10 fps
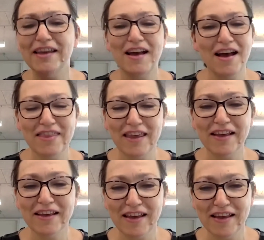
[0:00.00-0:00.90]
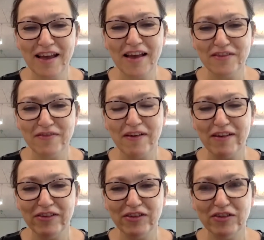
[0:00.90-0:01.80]
I think it has a very
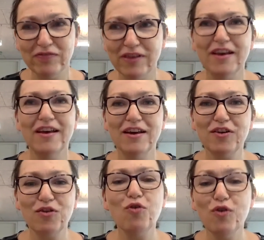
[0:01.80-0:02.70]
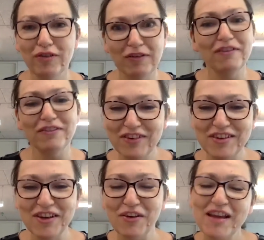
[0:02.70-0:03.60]
sort of core,
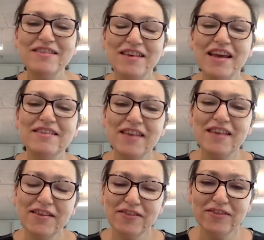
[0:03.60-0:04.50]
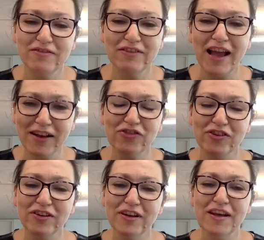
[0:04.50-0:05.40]
intense
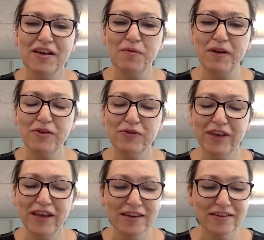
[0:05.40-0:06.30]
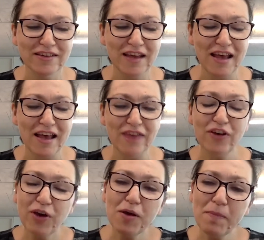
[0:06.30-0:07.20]
reaction when you see it. So
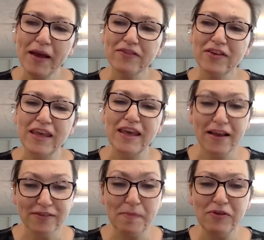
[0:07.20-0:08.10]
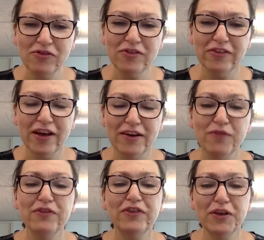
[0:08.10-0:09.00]
going back to the exhibition design,
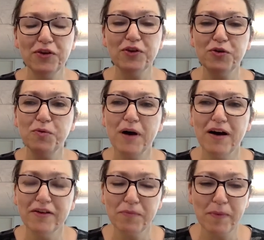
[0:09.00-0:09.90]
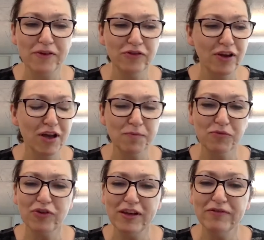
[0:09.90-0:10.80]
obviously you were asked by
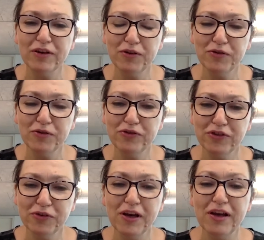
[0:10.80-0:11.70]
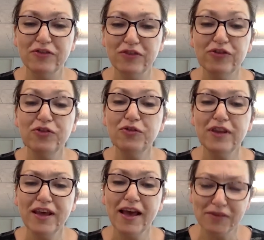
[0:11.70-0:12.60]
Jean-Yves Leloup to do the
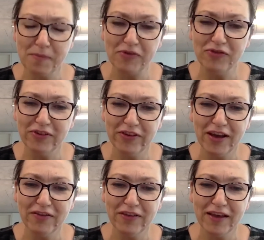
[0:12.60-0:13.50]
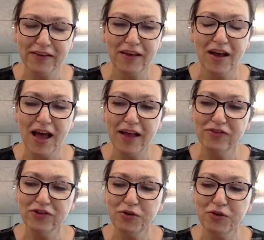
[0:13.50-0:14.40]
exhibition design of and
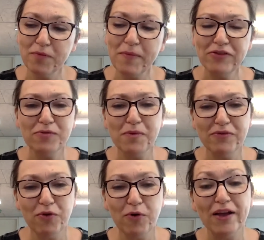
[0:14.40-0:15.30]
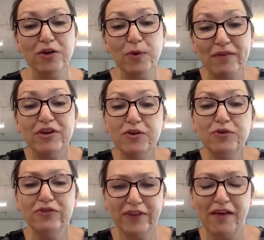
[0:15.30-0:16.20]
you have mentioned before how you have used
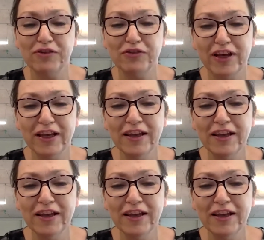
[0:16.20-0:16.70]
scaffolding.